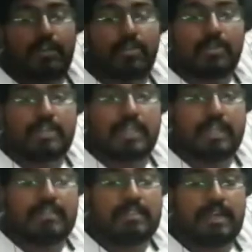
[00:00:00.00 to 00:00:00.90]

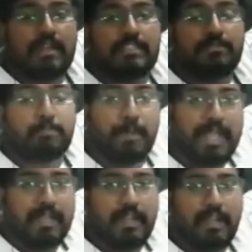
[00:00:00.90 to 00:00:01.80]
rotates or
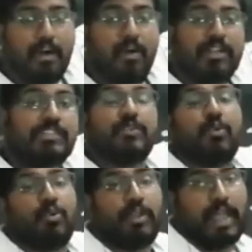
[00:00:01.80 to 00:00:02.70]
spin on its
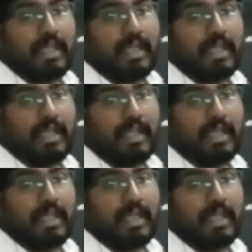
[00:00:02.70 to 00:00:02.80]
own